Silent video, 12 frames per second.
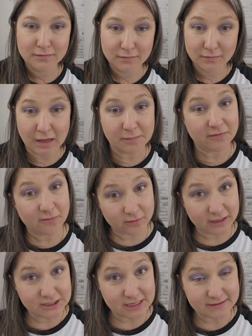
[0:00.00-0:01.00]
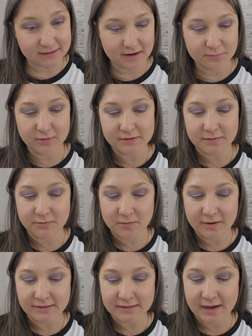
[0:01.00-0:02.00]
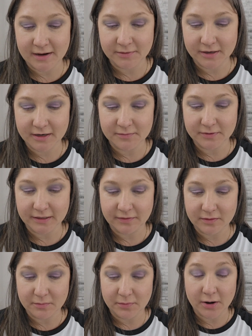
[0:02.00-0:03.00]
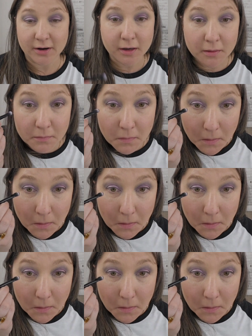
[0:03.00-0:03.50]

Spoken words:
Okay, before I jazz it up with some Romance, I am going to complete the bottom